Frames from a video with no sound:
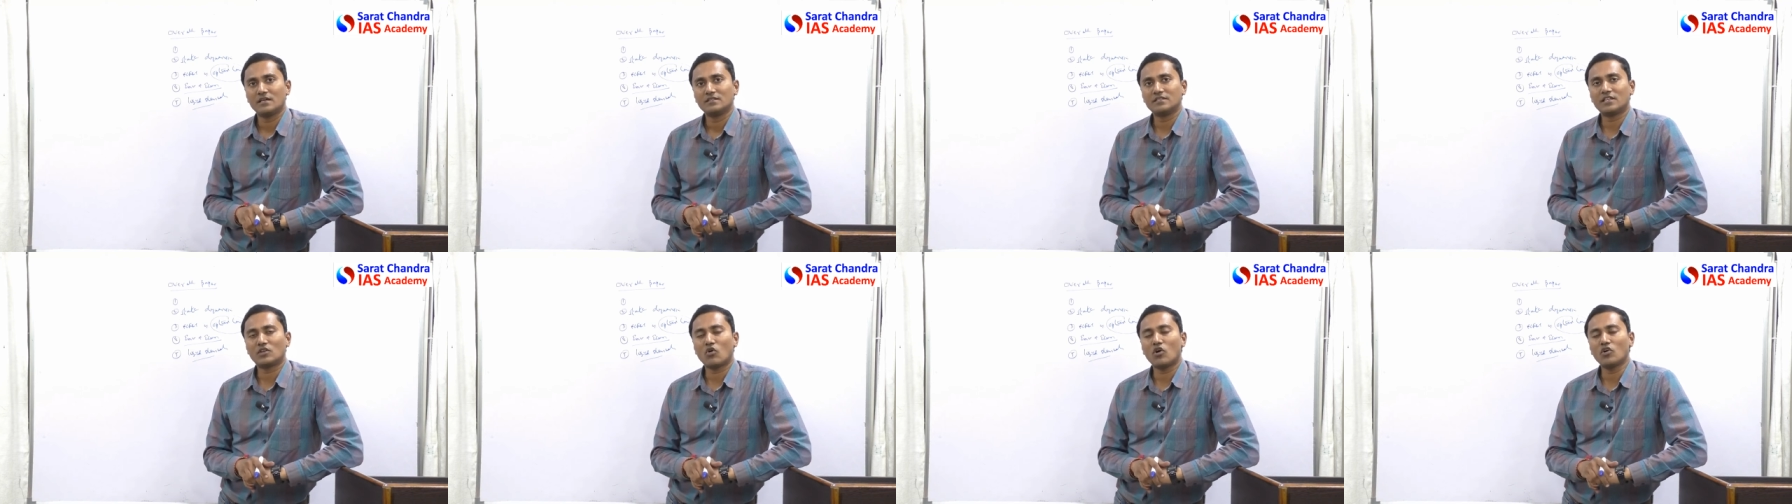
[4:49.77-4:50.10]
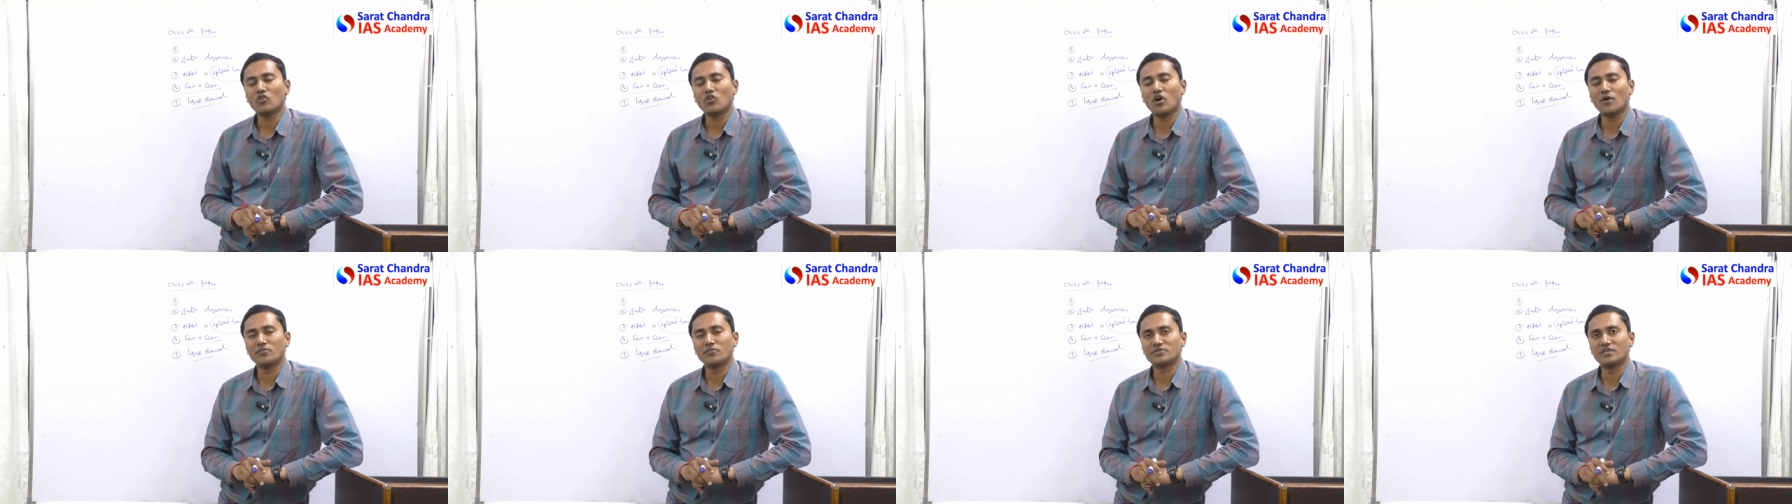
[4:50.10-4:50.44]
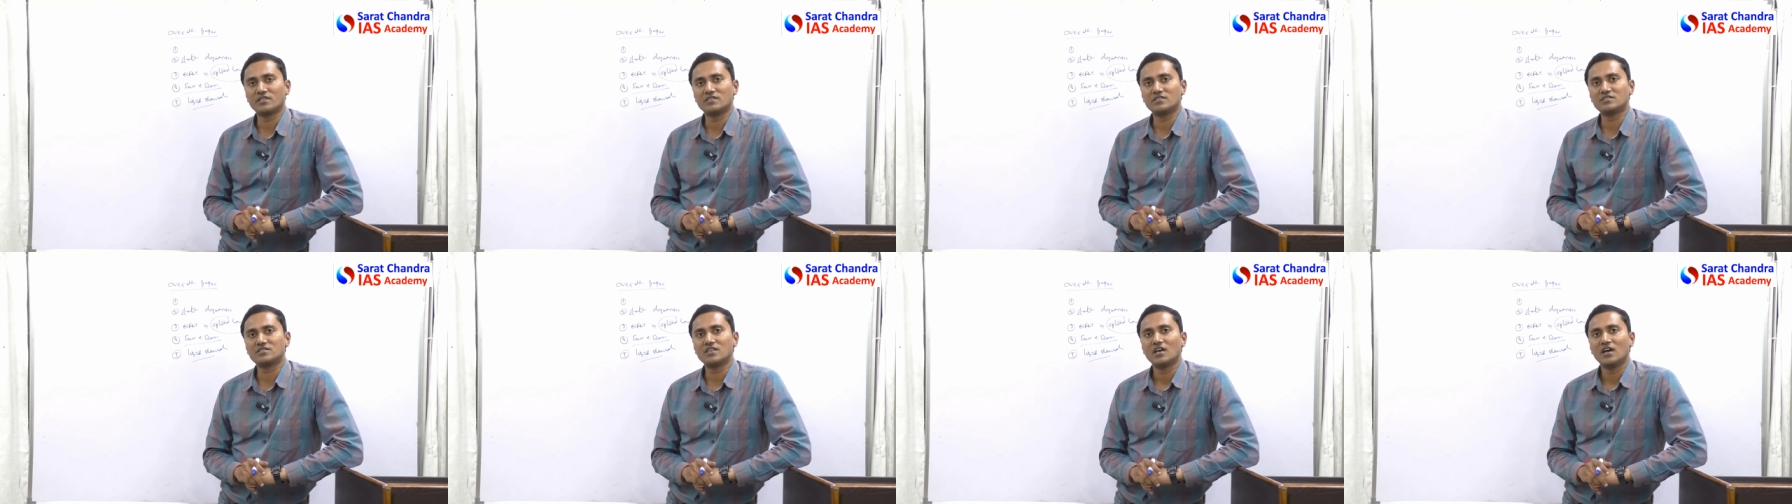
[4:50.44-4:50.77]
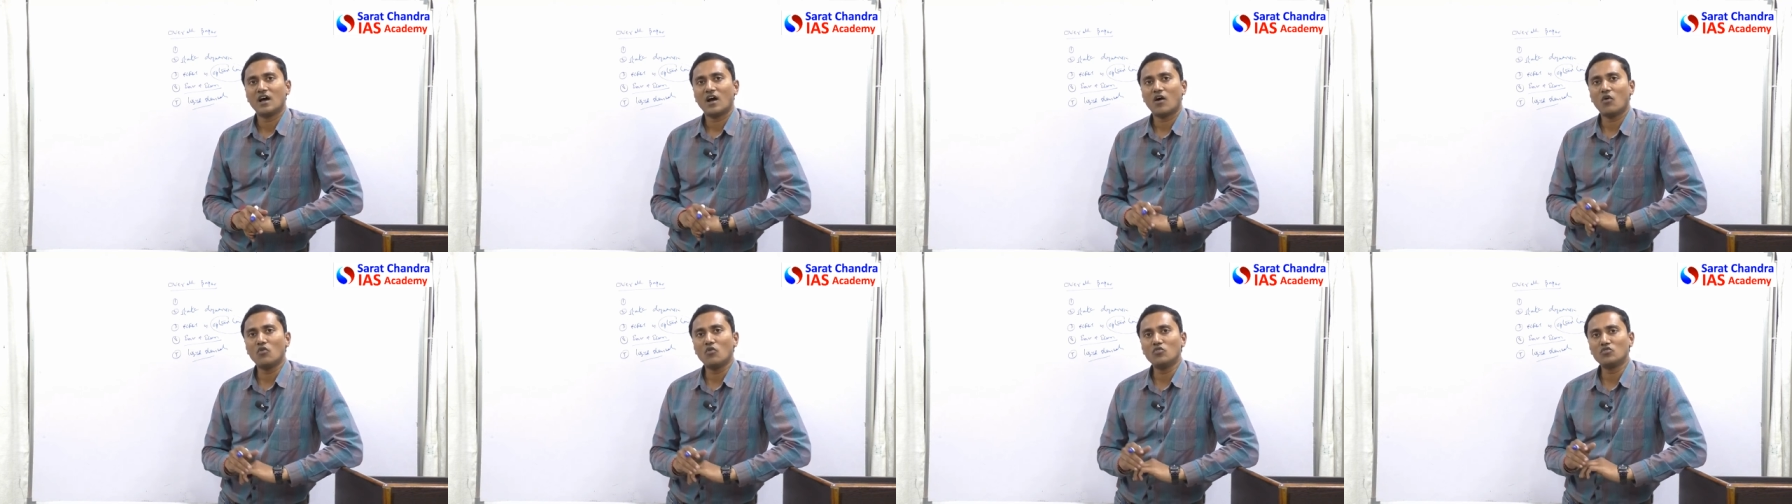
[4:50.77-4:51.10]
the wrong options,
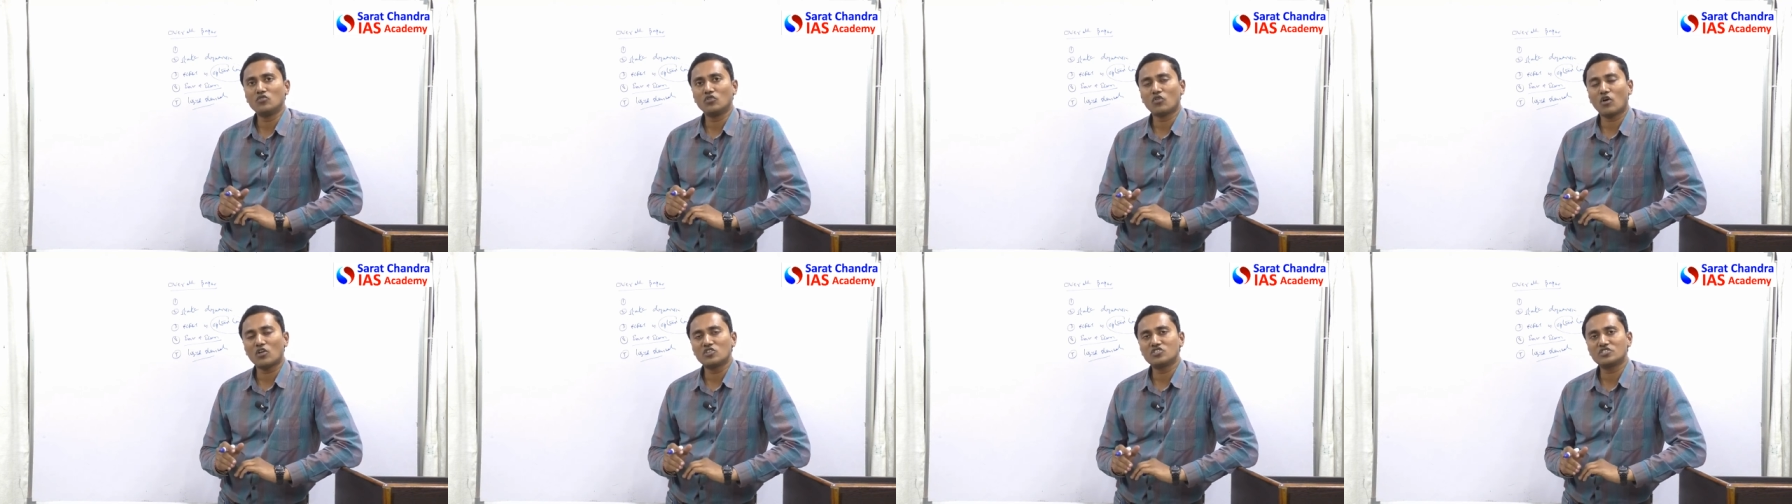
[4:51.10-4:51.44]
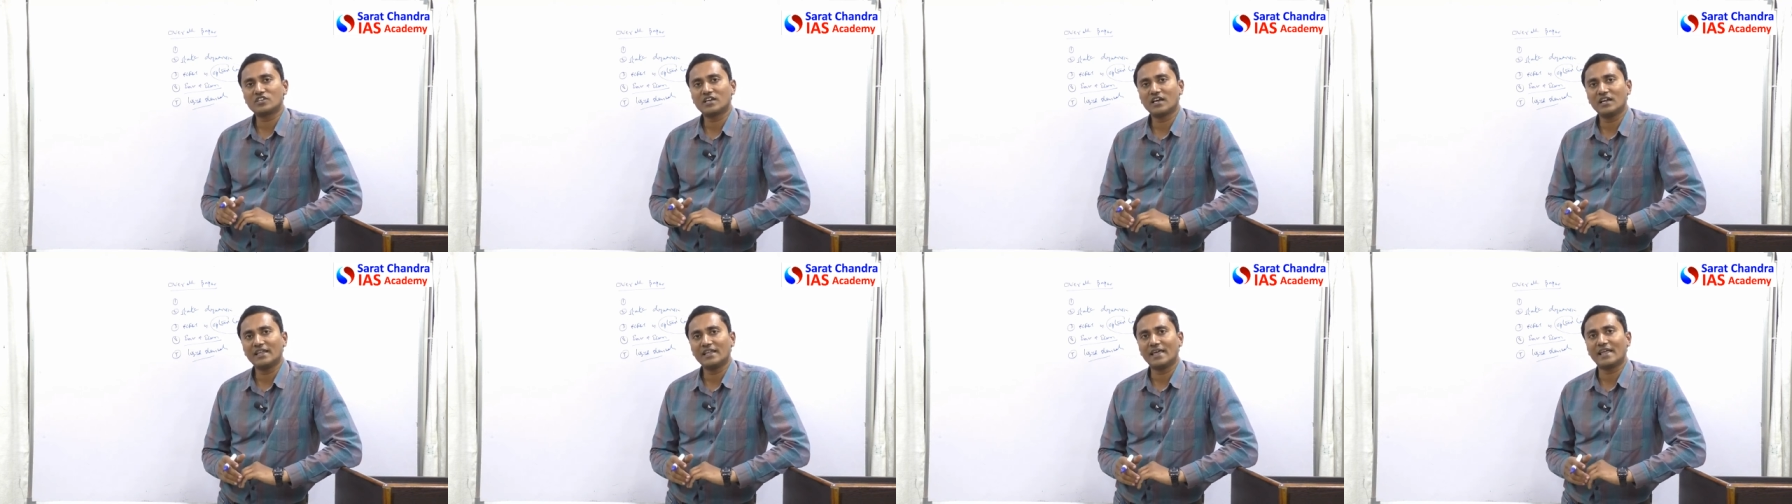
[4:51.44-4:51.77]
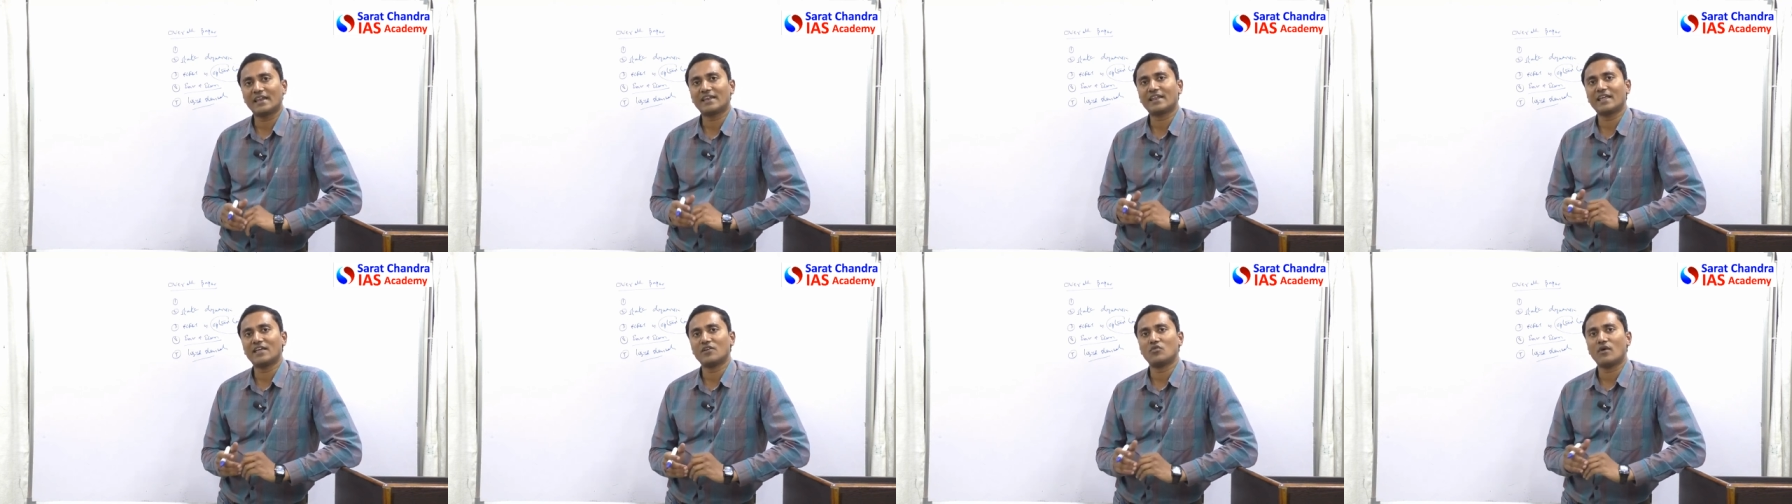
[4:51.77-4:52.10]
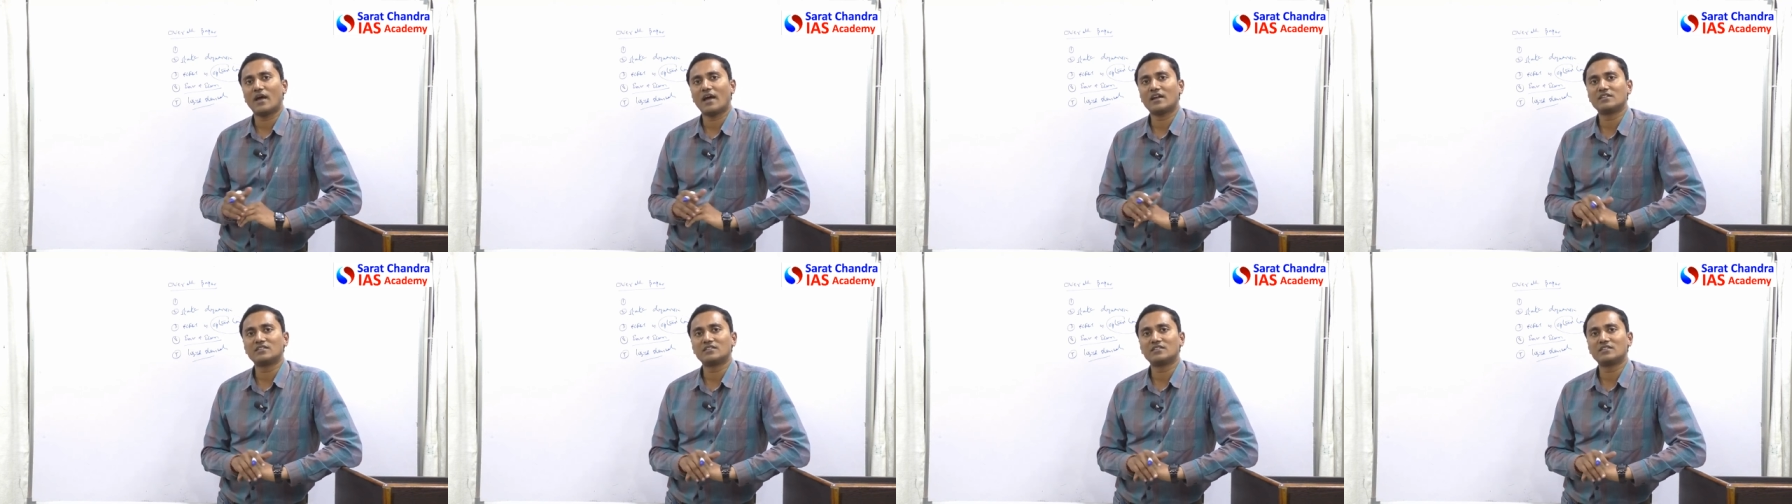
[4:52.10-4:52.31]
how to logically arrive